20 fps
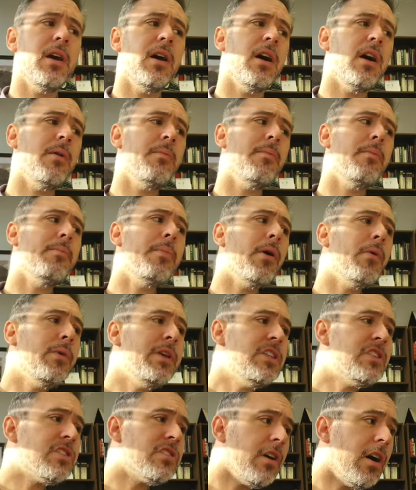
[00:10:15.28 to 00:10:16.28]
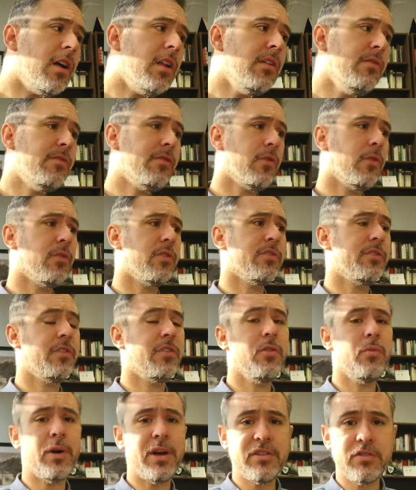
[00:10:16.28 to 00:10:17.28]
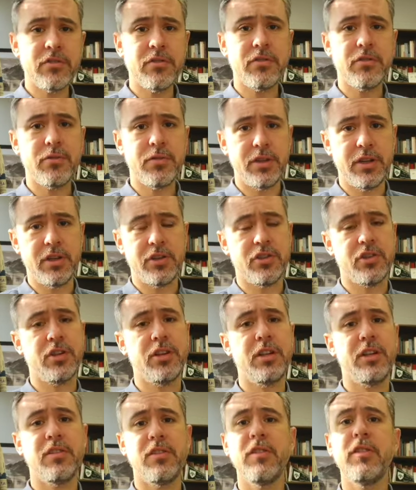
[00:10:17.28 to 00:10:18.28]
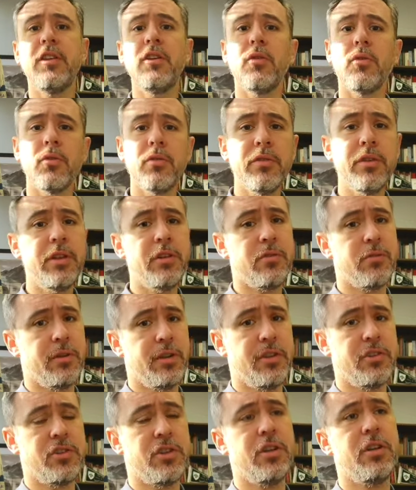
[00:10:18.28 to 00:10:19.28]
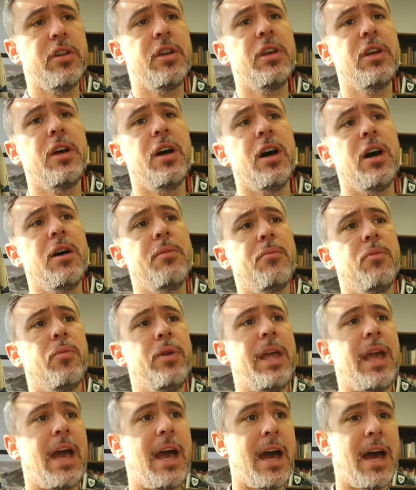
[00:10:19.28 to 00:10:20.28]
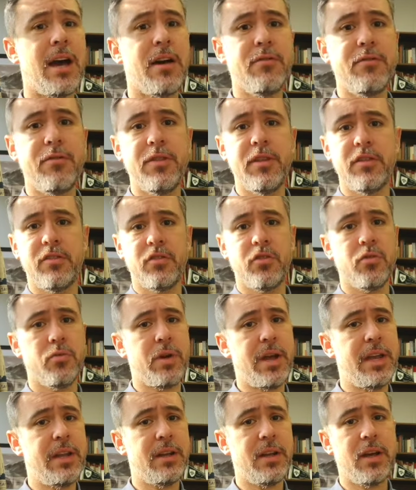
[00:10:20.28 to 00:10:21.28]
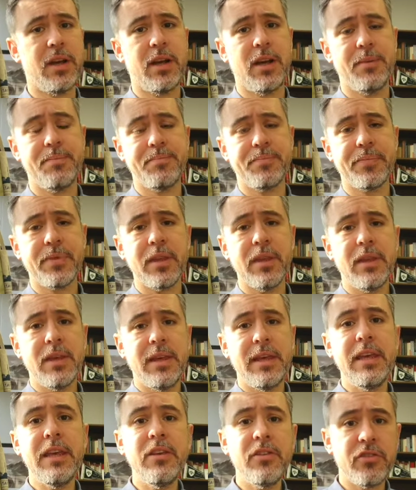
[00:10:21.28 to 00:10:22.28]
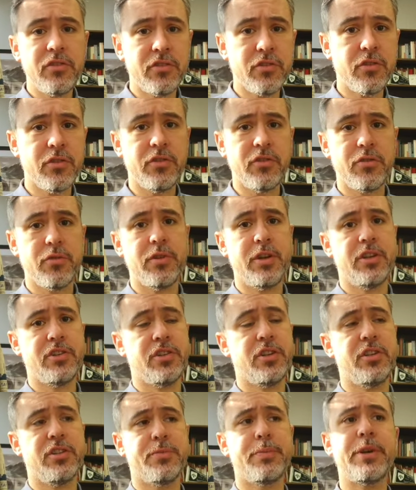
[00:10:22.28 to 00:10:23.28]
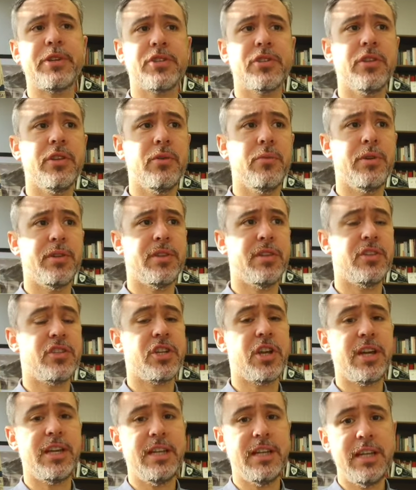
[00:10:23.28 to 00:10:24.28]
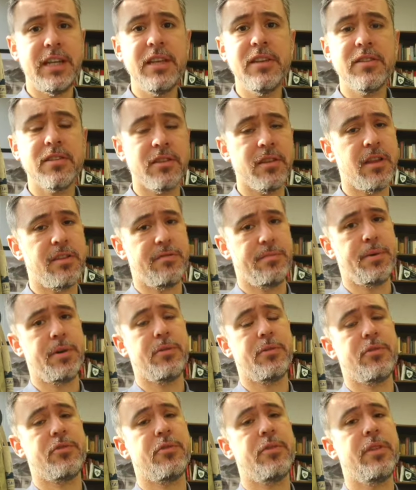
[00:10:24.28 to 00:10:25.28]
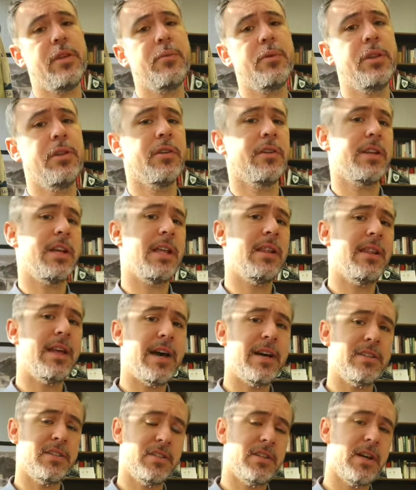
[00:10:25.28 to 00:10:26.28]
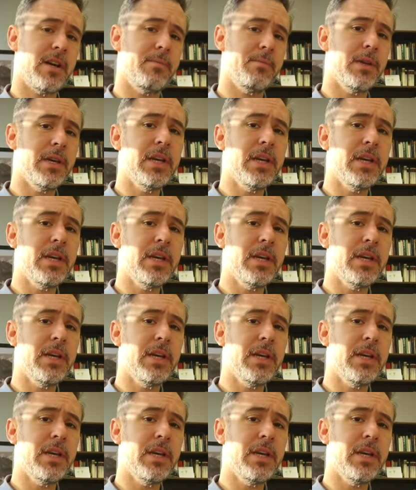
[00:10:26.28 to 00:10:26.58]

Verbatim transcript: Um, but we saw, of course, that the Western tradition isn't the only tradition. Um, we have this great uh, Eastern tradition, especially with the Chinese love poetry that we looked at last time.